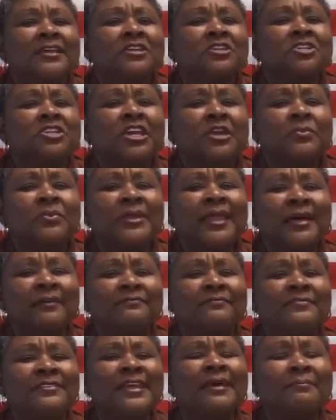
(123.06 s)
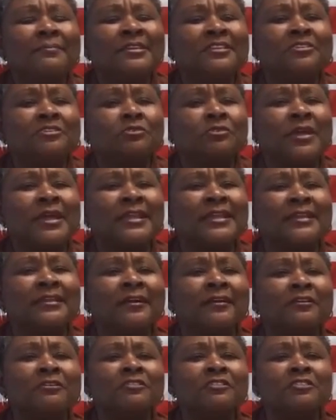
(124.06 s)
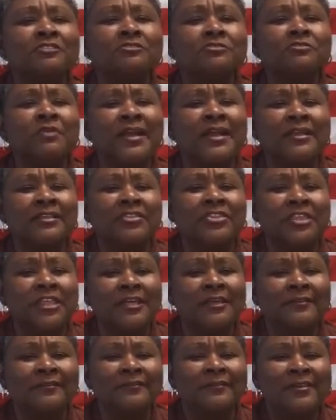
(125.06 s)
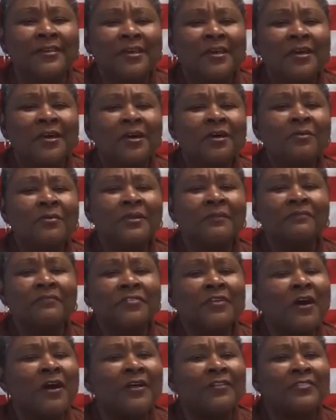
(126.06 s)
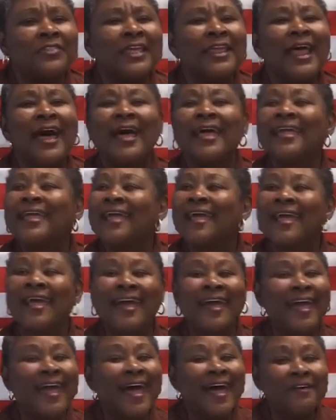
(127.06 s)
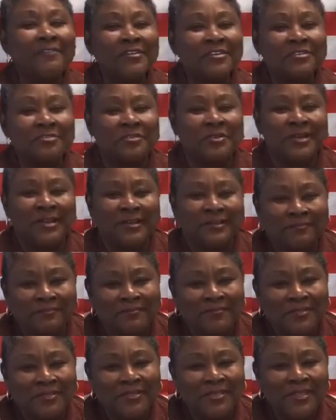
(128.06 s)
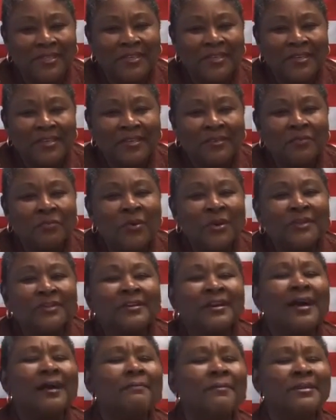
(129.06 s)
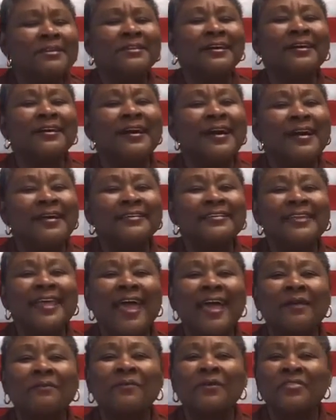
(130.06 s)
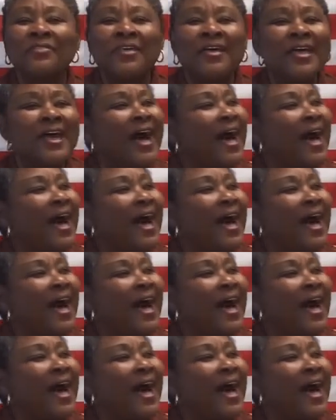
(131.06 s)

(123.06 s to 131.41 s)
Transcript: she would have demonstrated her strength? Who would have thought that I have a dream would come into contact with